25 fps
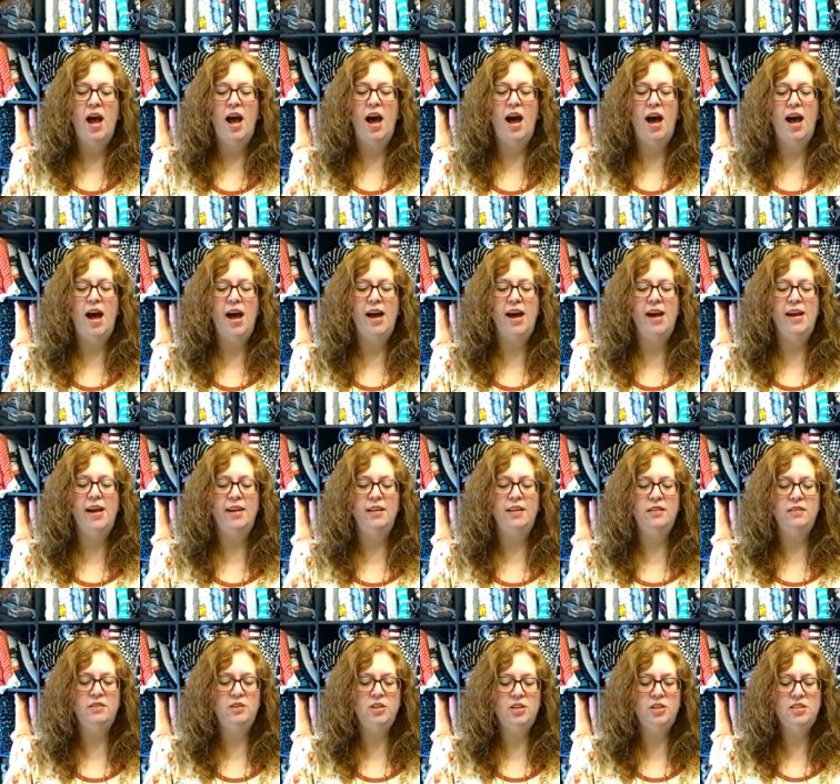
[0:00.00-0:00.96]
I
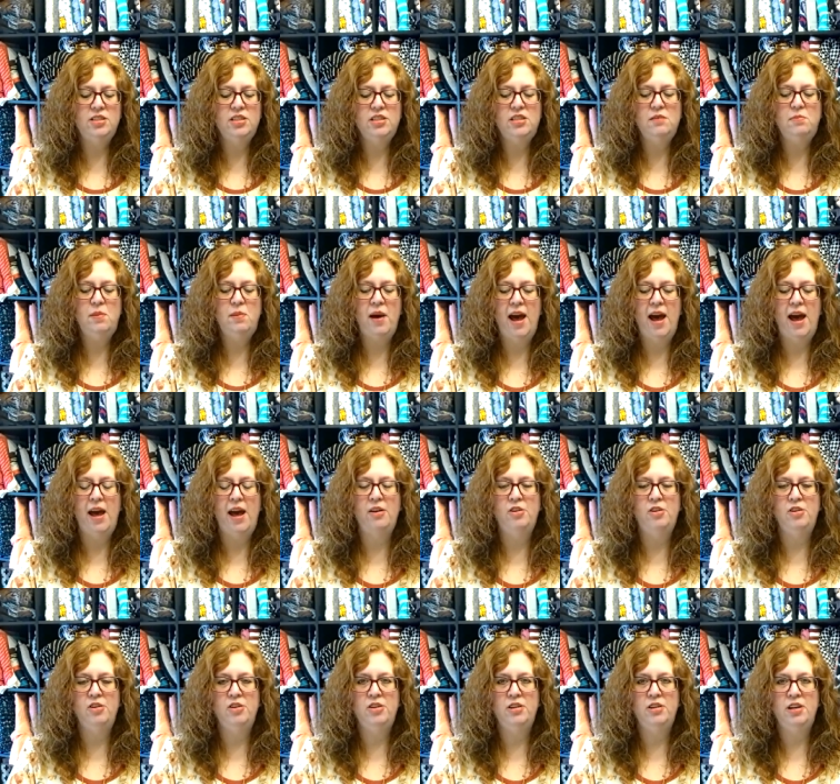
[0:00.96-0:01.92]
looked at the
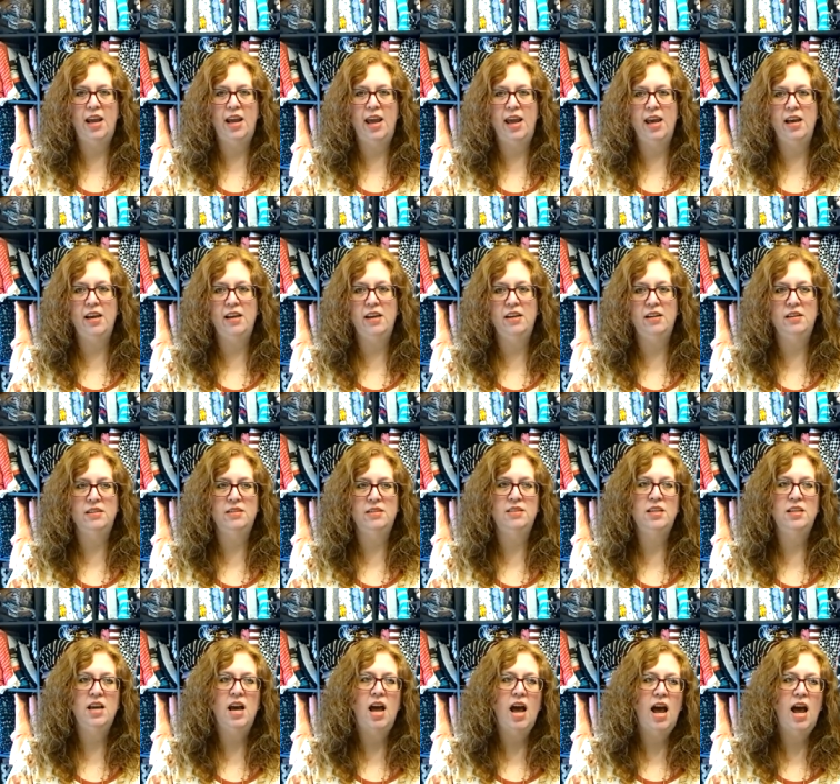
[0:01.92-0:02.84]
pattern and